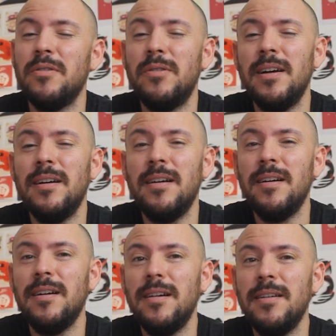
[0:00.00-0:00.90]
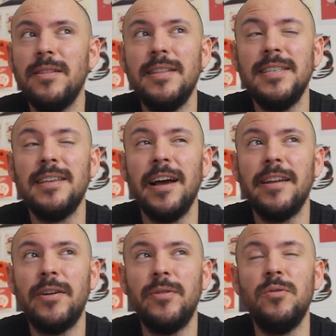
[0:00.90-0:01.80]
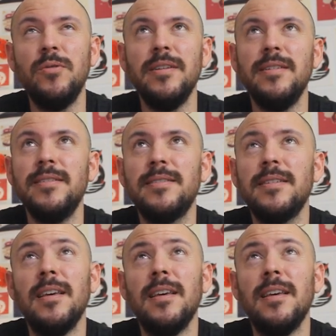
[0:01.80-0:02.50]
for a designer who is